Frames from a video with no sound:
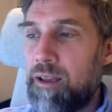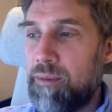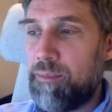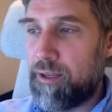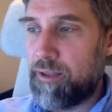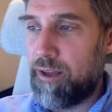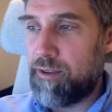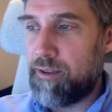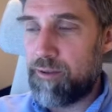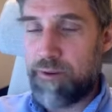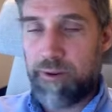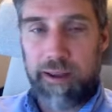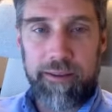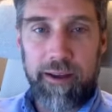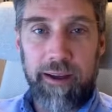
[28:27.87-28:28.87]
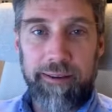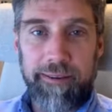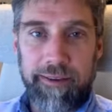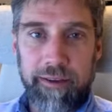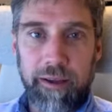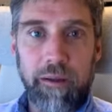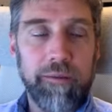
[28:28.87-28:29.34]
but you sort of get the
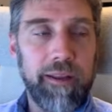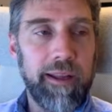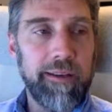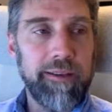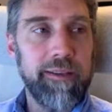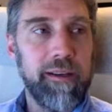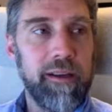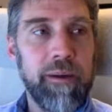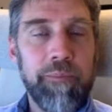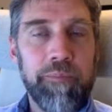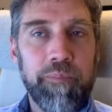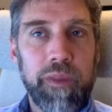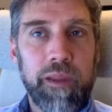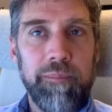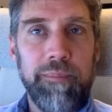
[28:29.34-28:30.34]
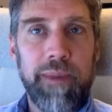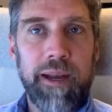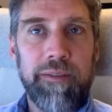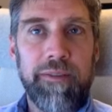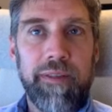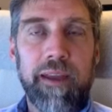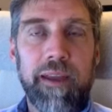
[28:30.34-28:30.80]
idea that many
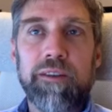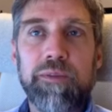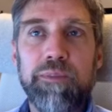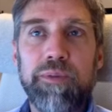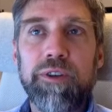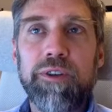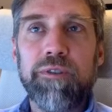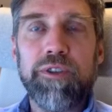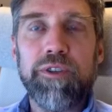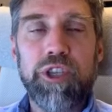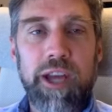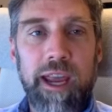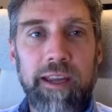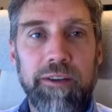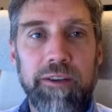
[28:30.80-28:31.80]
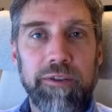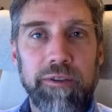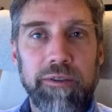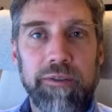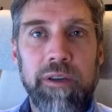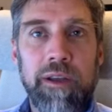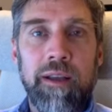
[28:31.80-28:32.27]
things produce
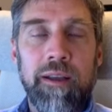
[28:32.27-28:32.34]
changes,